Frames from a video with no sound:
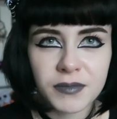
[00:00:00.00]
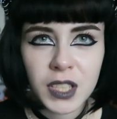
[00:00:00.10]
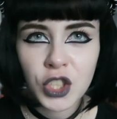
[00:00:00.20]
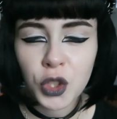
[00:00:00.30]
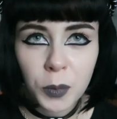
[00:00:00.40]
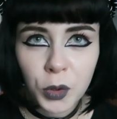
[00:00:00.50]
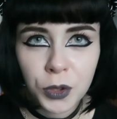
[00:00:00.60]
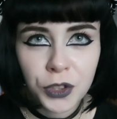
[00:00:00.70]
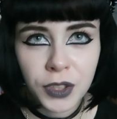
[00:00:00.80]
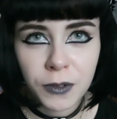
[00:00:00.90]
stop
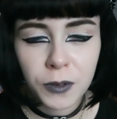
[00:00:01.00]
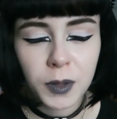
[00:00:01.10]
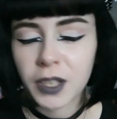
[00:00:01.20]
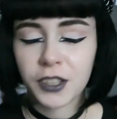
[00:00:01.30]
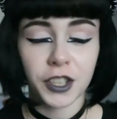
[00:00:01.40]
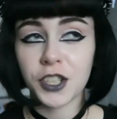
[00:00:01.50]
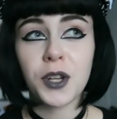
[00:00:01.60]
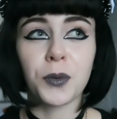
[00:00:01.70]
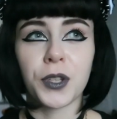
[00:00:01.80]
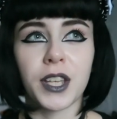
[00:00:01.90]
ordering for, I
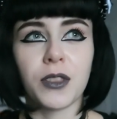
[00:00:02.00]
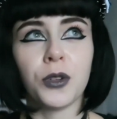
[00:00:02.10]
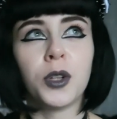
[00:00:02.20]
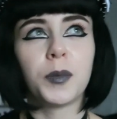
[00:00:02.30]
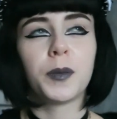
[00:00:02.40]
don't know what they thought,